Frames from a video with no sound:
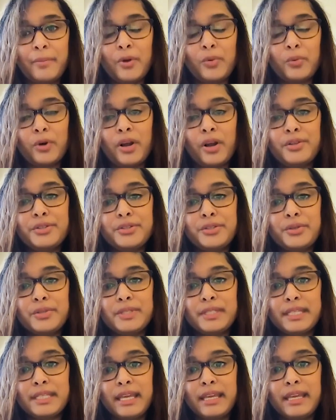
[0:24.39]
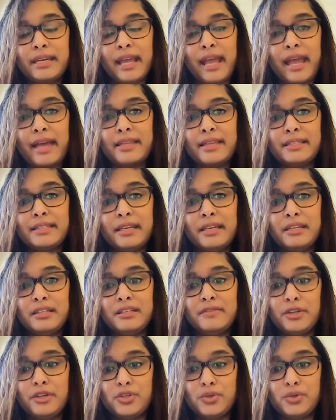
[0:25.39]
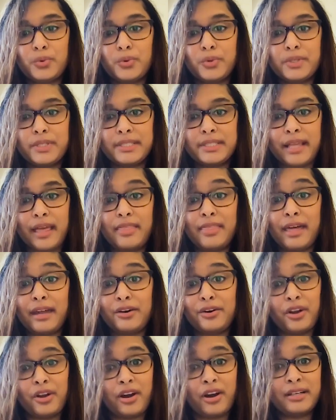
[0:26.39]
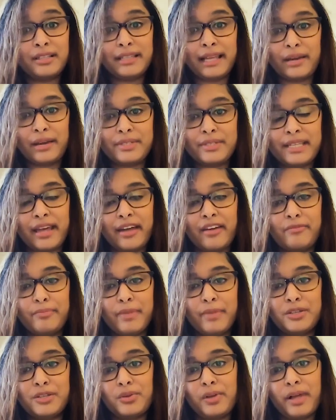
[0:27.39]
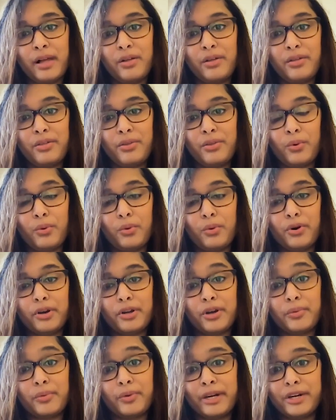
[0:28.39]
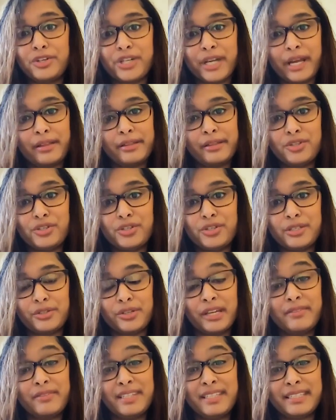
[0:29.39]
But we're also seen as individuals that are not allowed to have mental health or career challenges or even